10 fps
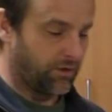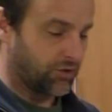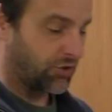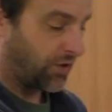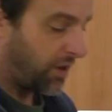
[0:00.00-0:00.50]

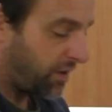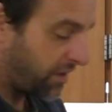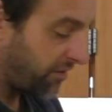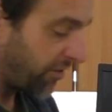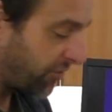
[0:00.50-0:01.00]
So now I
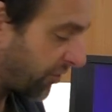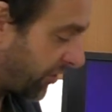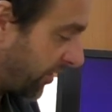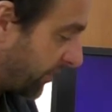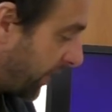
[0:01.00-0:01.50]
have
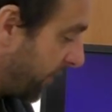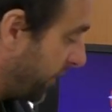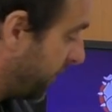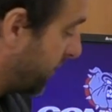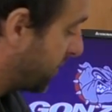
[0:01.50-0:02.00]
everything that I
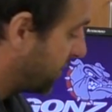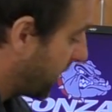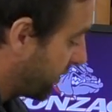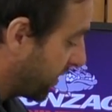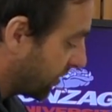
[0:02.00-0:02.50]
need to
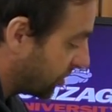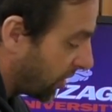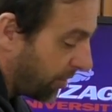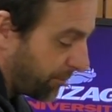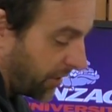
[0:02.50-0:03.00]
set things
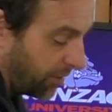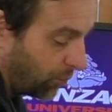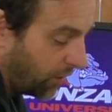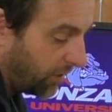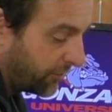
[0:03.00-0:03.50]
up. And
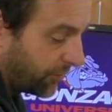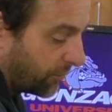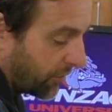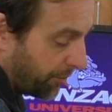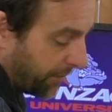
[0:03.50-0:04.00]
what I'll do
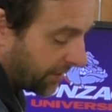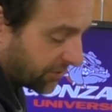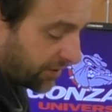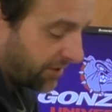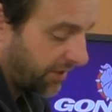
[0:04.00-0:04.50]
are the
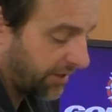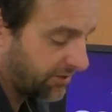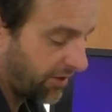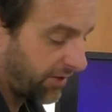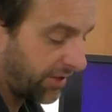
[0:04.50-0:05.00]
basic
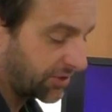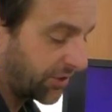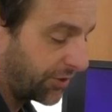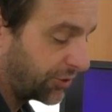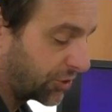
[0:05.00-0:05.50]
things, the things
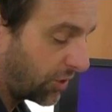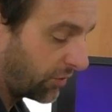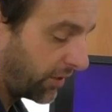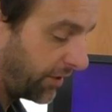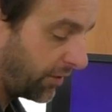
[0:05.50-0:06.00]
that you should
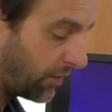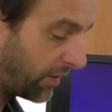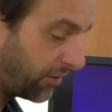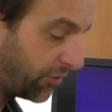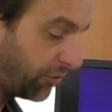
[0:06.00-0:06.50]
already know
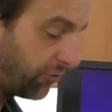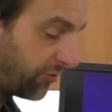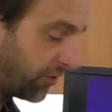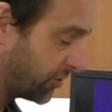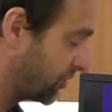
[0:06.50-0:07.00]
how to do
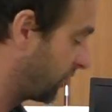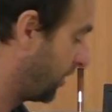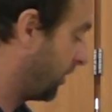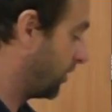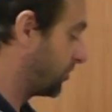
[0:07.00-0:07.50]
first.
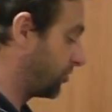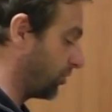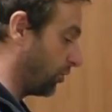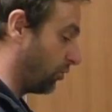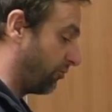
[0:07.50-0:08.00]
So